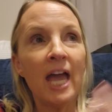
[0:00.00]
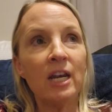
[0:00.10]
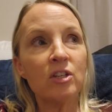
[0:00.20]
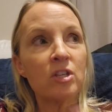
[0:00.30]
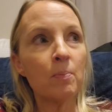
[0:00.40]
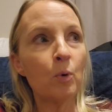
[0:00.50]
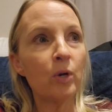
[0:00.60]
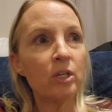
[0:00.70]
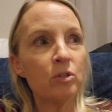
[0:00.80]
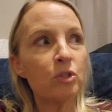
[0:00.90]
and at some
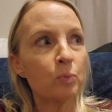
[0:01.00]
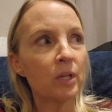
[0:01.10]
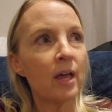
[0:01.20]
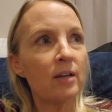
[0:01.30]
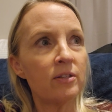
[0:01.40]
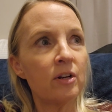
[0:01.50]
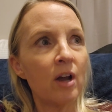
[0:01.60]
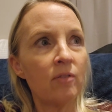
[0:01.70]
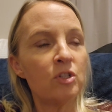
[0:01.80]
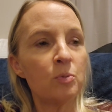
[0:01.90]
point, you just realize, you know,
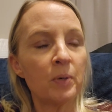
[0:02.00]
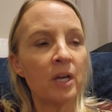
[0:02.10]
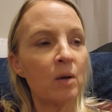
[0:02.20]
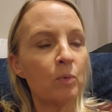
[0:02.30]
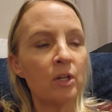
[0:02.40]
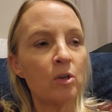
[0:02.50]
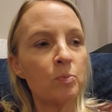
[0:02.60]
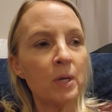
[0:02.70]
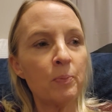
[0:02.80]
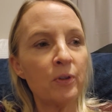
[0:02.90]
I've just become one of those
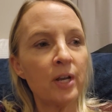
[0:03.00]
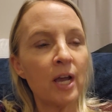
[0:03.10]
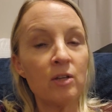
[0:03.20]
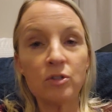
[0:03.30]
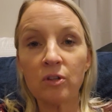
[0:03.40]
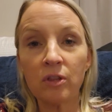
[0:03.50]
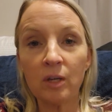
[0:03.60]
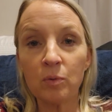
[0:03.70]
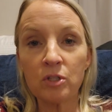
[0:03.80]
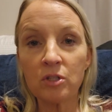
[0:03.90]
people that I used to
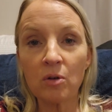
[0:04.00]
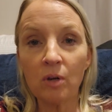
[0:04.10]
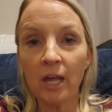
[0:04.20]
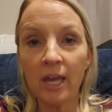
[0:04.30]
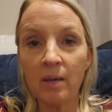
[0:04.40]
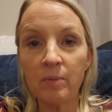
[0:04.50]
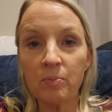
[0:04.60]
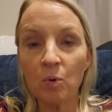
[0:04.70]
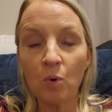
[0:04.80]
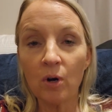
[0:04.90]
think was so lame
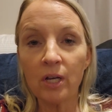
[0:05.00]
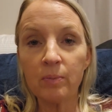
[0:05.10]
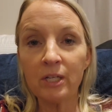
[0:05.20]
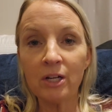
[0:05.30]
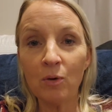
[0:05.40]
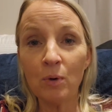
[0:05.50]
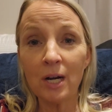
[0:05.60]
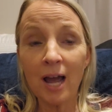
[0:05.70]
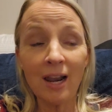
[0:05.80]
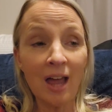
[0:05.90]
and boring. But you know
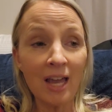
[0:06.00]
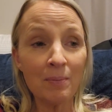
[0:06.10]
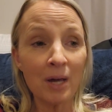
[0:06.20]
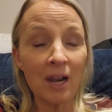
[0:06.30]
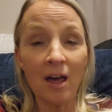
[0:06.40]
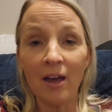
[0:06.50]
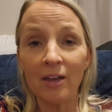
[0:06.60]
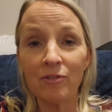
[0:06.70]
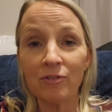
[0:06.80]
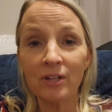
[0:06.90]
what? I like my
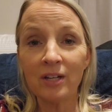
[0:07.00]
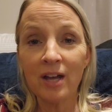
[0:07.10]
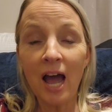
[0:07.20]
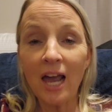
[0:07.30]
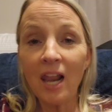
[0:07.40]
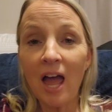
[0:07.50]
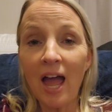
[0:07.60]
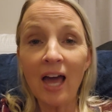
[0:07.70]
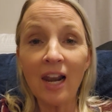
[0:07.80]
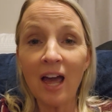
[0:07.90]
life. I like
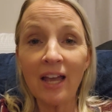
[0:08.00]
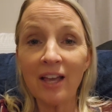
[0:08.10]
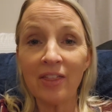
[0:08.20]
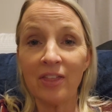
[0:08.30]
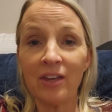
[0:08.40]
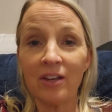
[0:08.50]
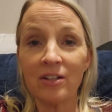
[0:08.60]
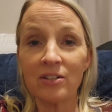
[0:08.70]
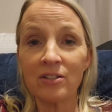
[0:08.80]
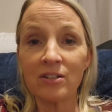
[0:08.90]
I like
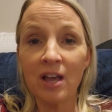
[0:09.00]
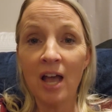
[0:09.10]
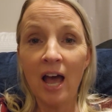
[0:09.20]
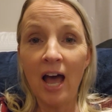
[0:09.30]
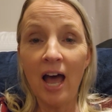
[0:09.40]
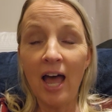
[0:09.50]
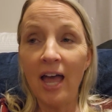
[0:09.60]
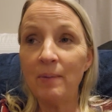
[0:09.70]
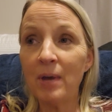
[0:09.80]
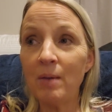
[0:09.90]
this.
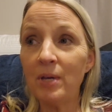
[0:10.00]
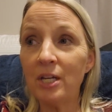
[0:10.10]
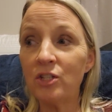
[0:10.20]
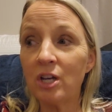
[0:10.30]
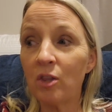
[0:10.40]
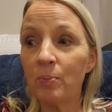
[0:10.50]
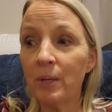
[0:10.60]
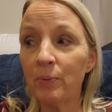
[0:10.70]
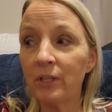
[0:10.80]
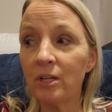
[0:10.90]
Maybe to other
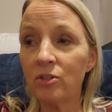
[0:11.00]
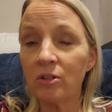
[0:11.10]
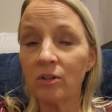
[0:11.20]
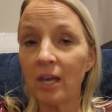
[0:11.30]
people it does look